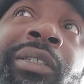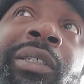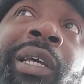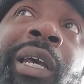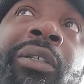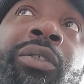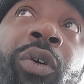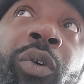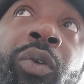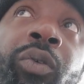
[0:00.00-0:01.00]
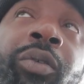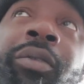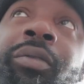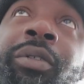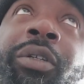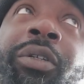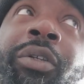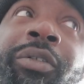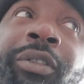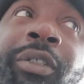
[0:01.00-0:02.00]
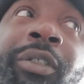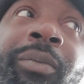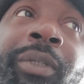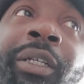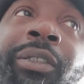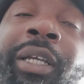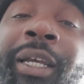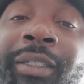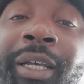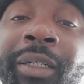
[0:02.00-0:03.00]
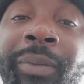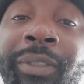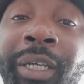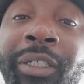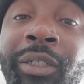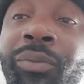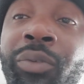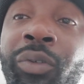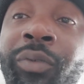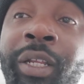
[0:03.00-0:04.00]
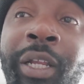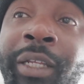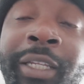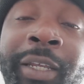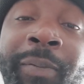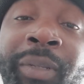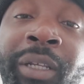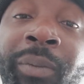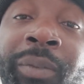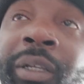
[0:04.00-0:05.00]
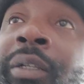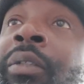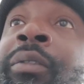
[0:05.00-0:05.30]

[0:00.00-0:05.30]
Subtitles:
she had told the nurse and them that she had documentation proving that I can't be up there.